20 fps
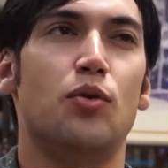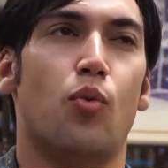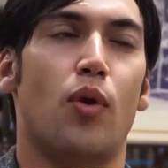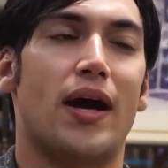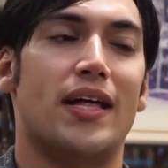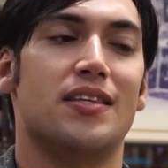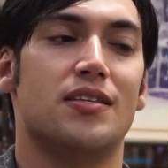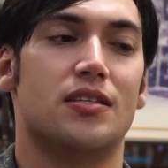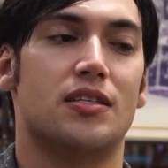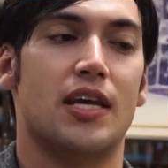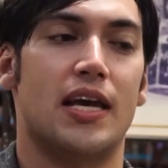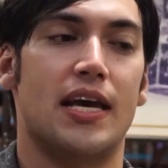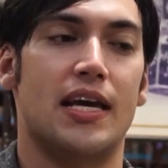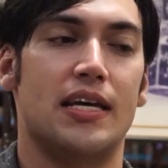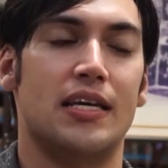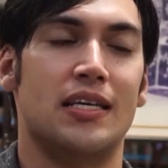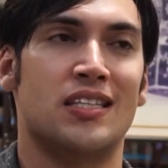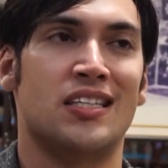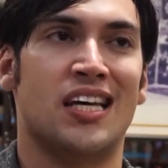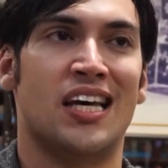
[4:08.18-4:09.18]

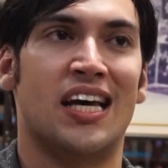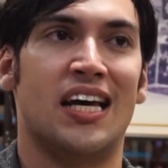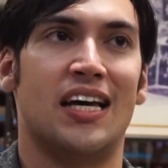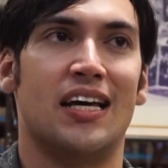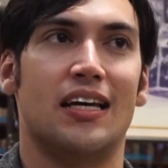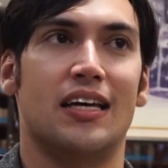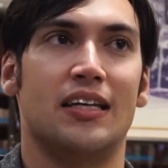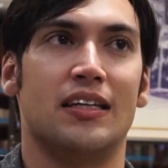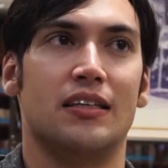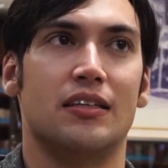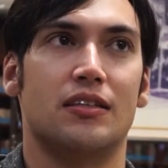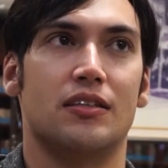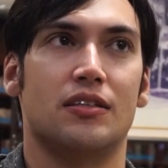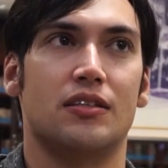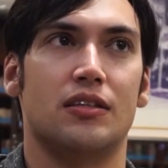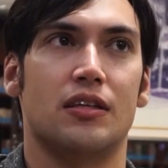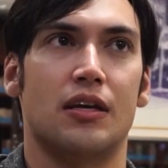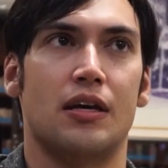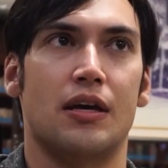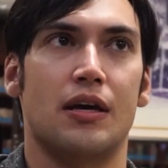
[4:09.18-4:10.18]
Wednesdays and
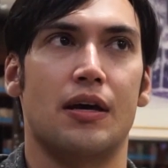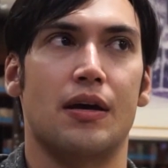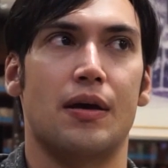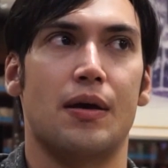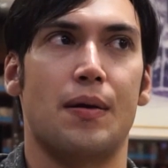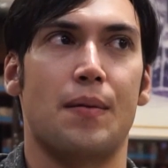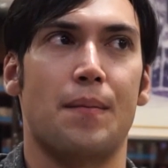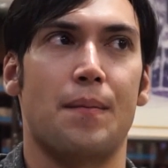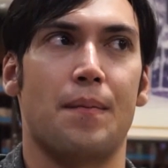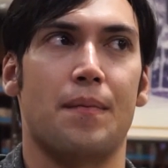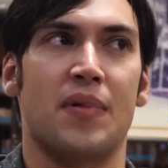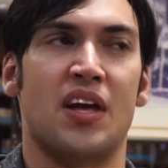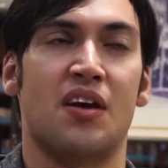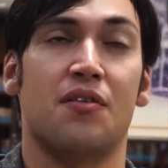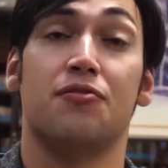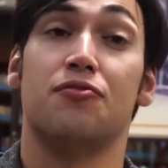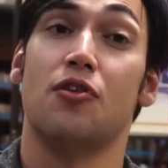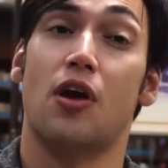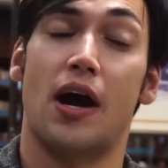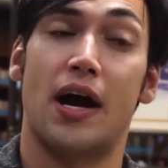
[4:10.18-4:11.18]

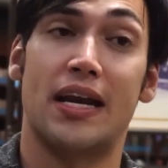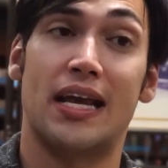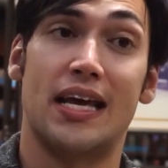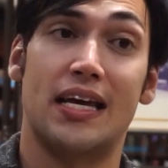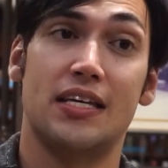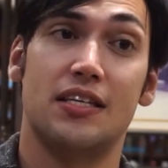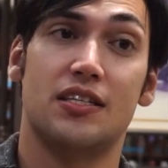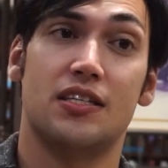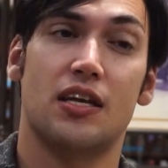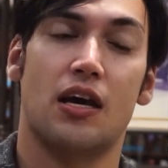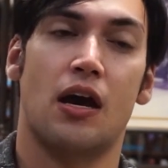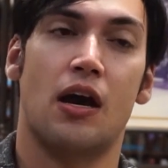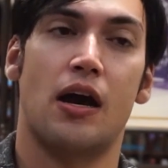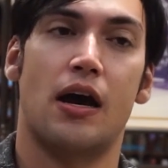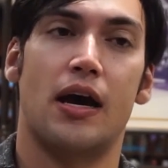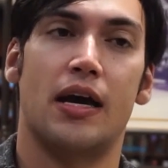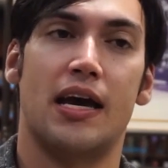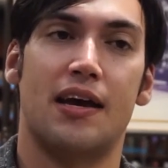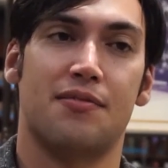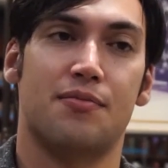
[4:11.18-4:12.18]
Fridays
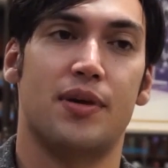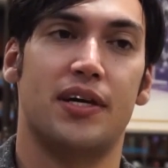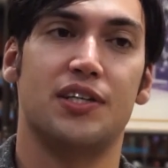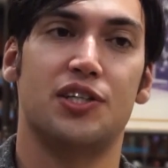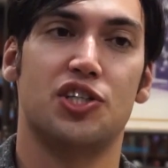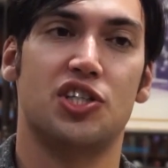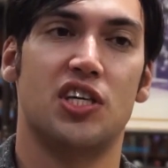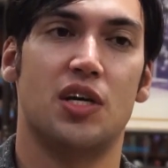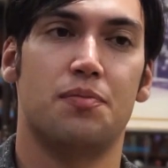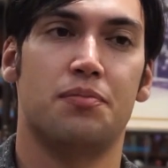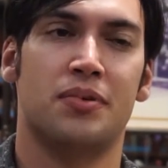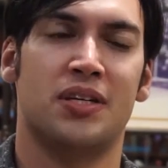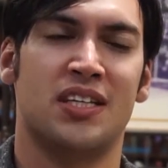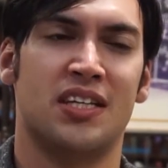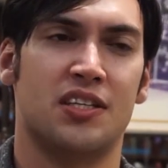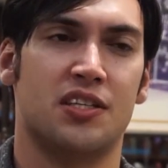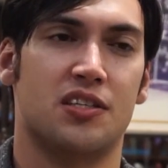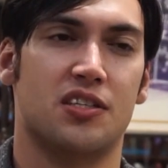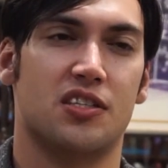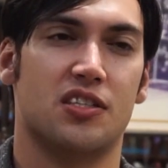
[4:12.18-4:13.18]
I have my internship, and
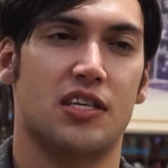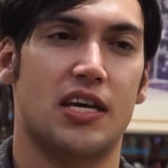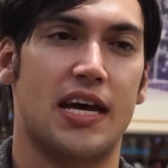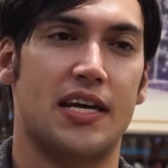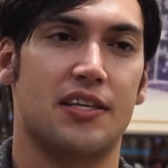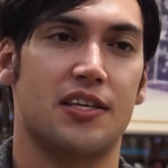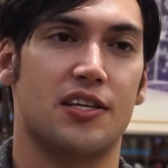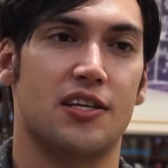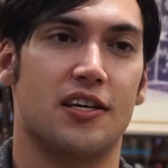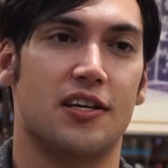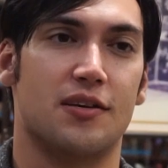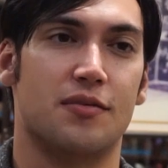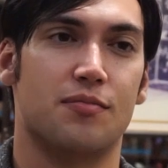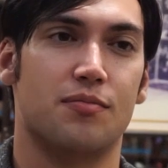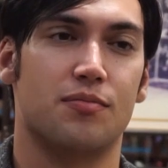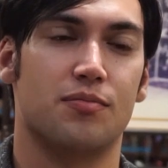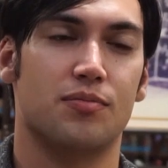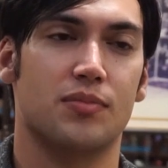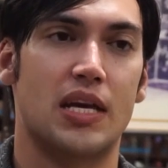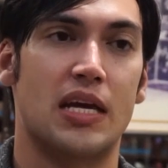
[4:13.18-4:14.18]
this is at an
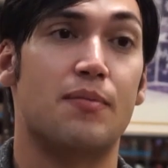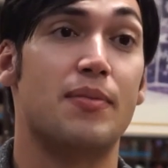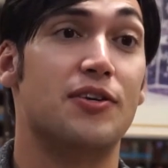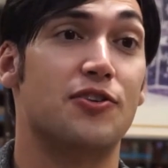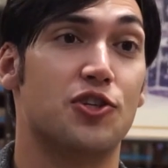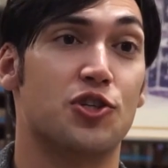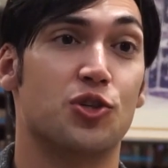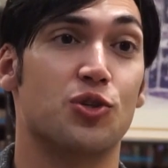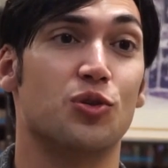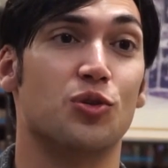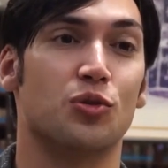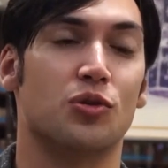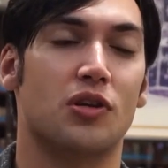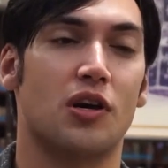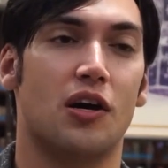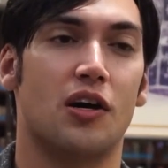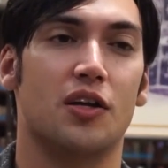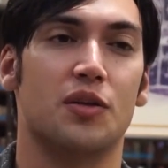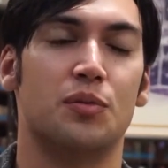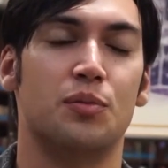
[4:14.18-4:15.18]
elementary school
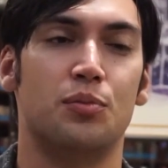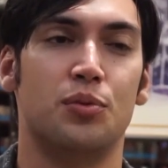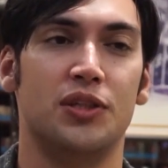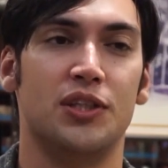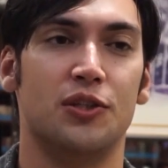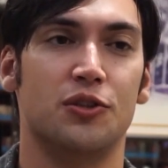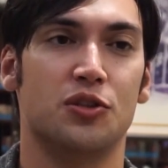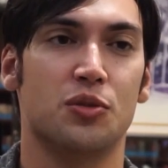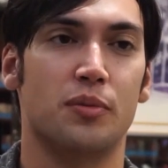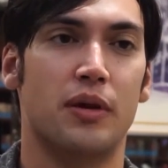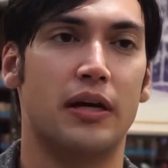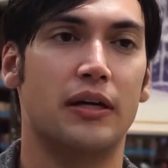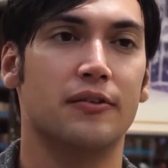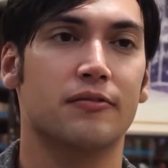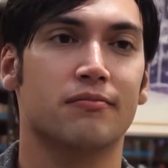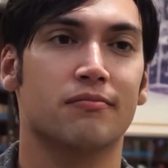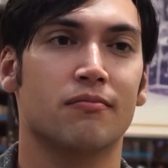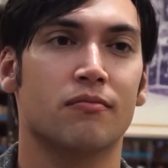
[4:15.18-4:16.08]
called Biro,